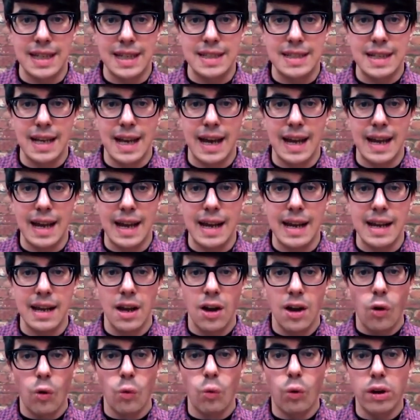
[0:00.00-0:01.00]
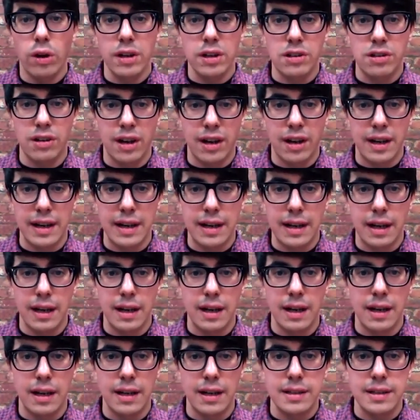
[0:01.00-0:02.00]
is a WannaCry
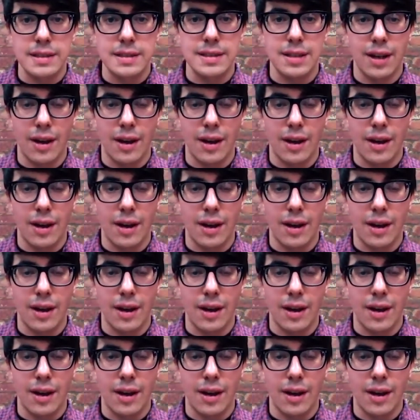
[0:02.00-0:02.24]
uh,